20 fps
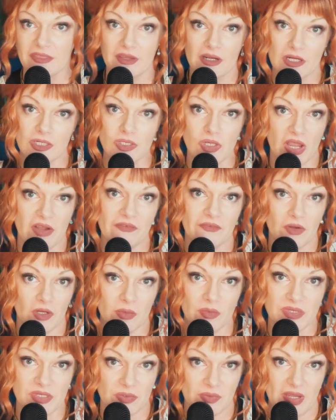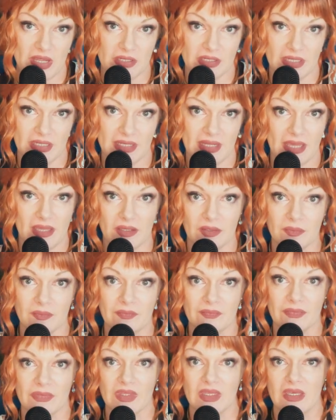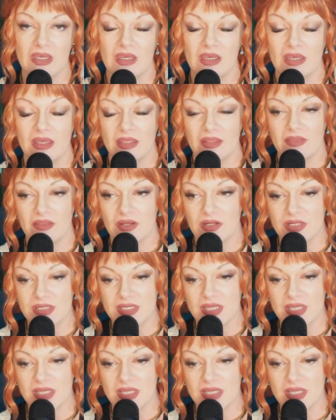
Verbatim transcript: There are trout farms around it now. There's